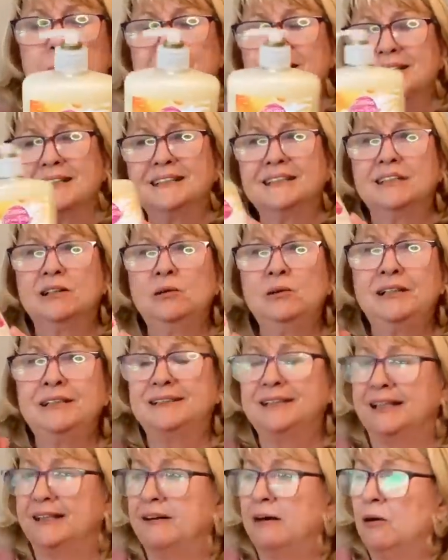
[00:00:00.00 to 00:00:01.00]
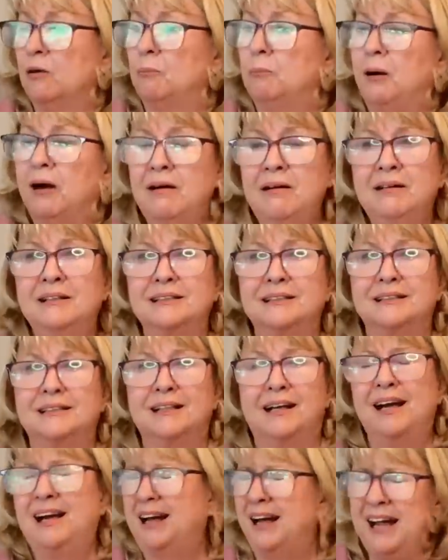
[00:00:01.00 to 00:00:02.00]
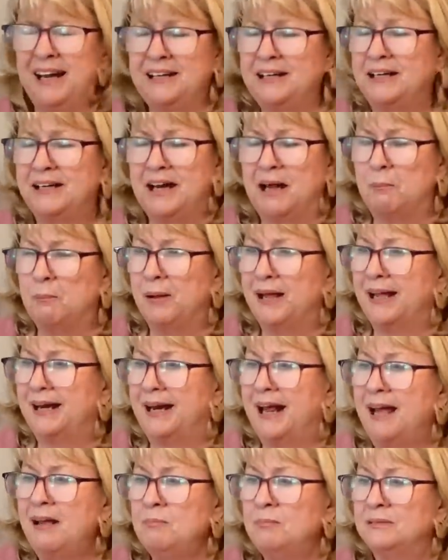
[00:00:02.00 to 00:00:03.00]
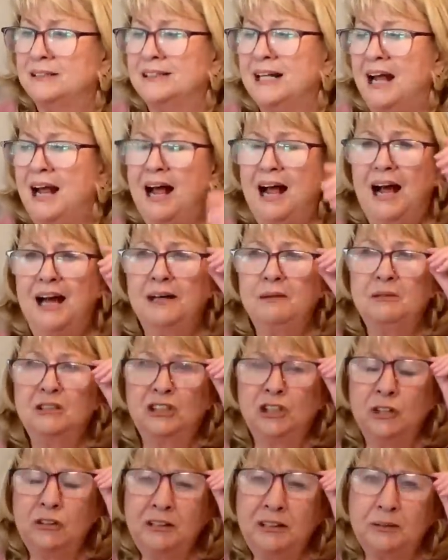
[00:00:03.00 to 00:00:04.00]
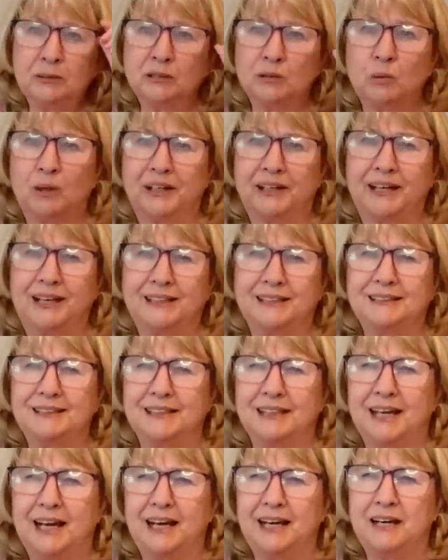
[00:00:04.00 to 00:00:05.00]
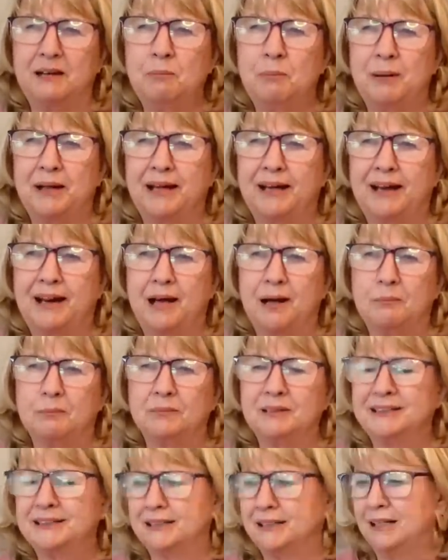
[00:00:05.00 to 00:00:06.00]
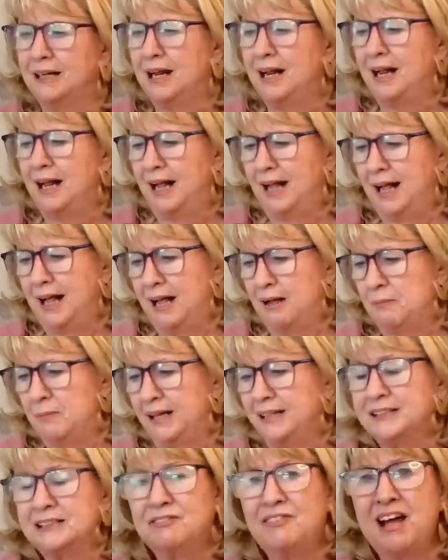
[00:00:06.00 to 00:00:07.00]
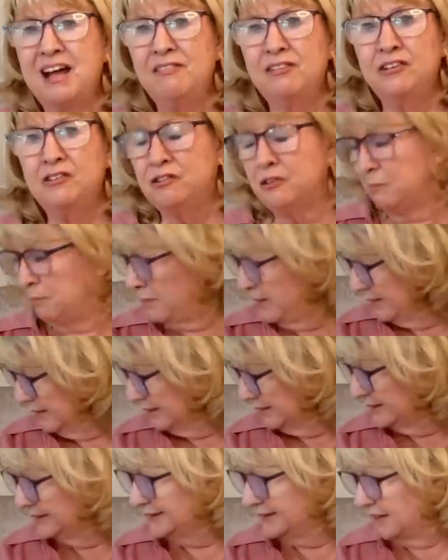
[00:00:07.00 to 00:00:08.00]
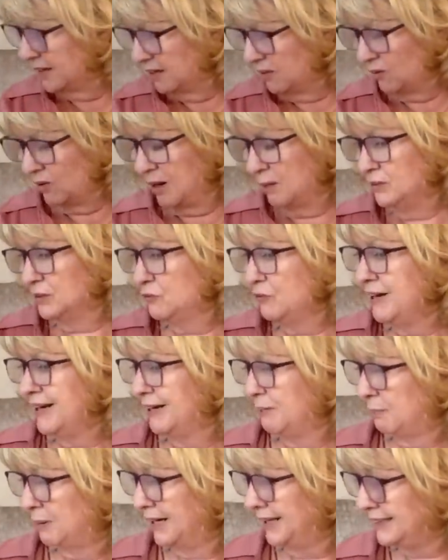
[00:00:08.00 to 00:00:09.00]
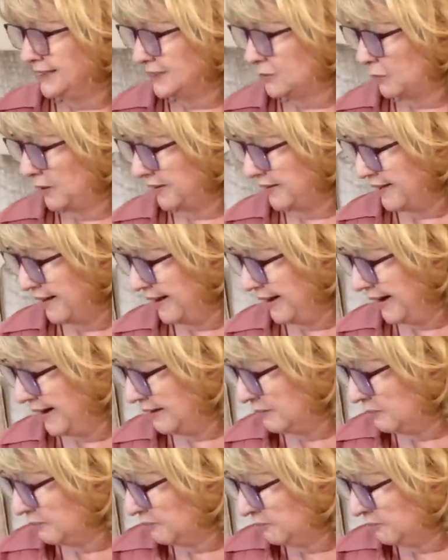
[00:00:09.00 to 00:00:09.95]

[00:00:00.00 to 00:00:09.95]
but I saw it in Home Bargains in B&M's, and I'm sure it was £1.99 in B&M's. It's 500ml, so I was really pleased with that.